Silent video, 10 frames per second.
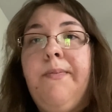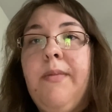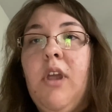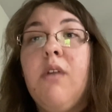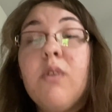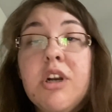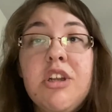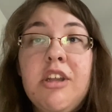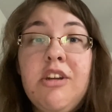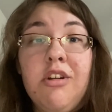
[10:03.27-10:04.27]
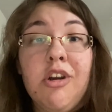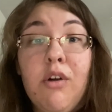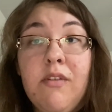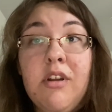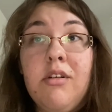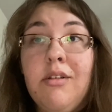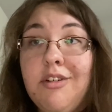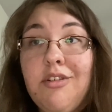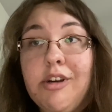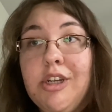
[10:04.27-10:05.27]
Unfortunately, due to COVID
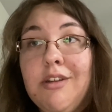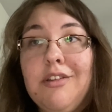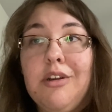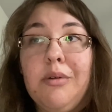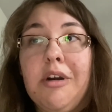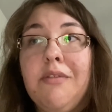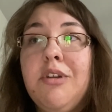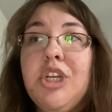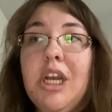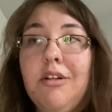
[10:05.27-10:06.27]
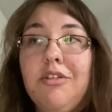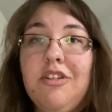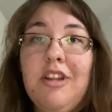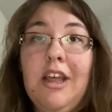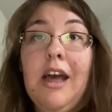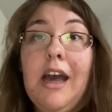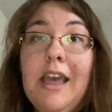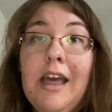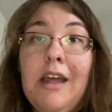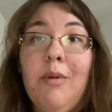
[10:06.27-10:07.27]
restrictions, there were a few challenges that I
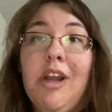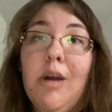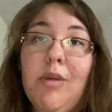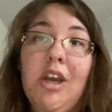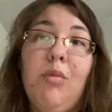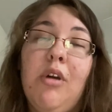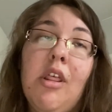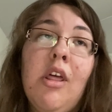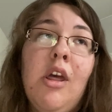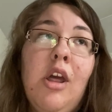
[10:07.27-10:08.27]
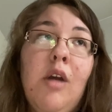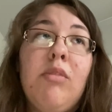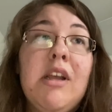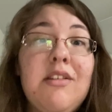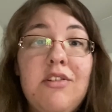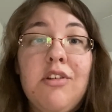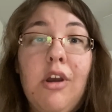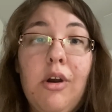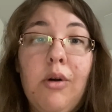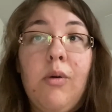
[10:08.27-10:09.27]
had when coming up with places to
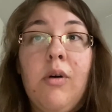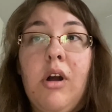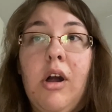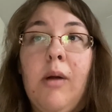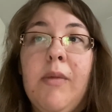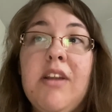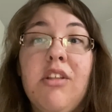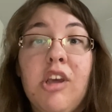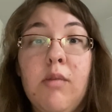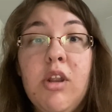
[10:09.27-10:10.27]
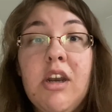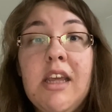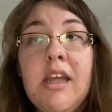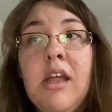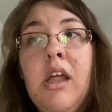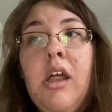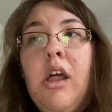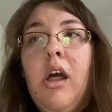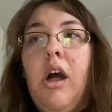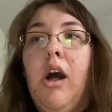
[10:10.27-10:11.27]
go into the community,
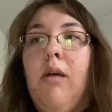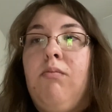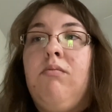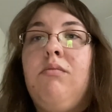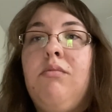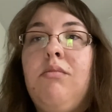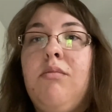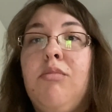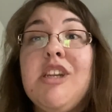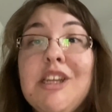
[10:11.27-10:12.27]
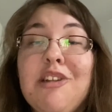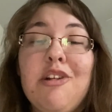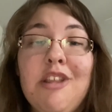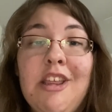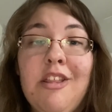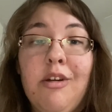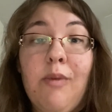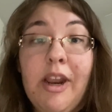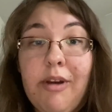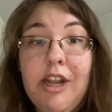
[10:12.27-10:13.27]
particularly the
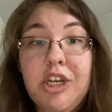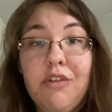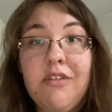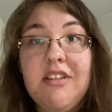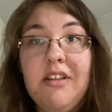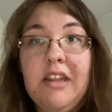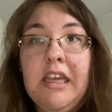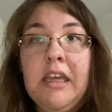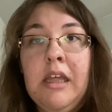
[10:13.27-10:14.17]
recreational facility.